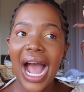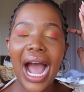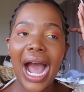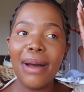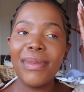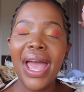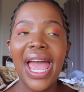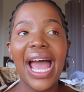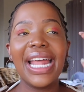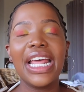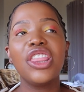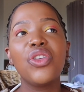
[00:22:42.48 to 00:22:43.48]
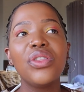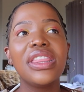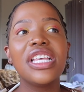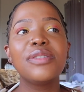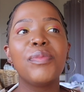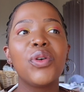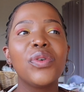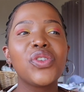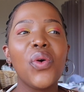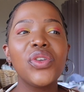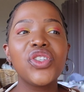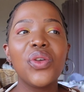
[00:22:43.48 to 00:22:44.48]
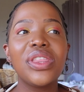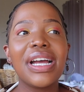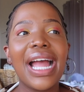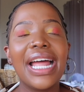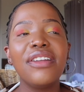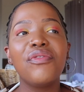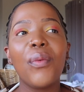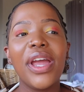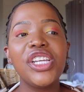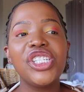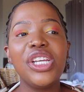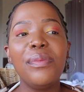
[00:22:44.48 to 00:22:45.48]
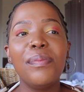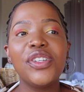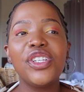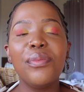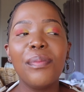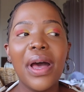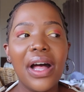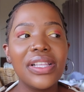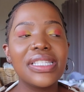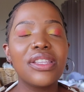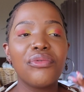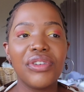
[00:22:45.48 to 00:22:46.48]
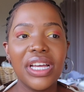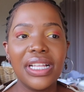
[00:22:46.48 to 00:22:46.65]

And I thought that this book was also the kind of way she melds the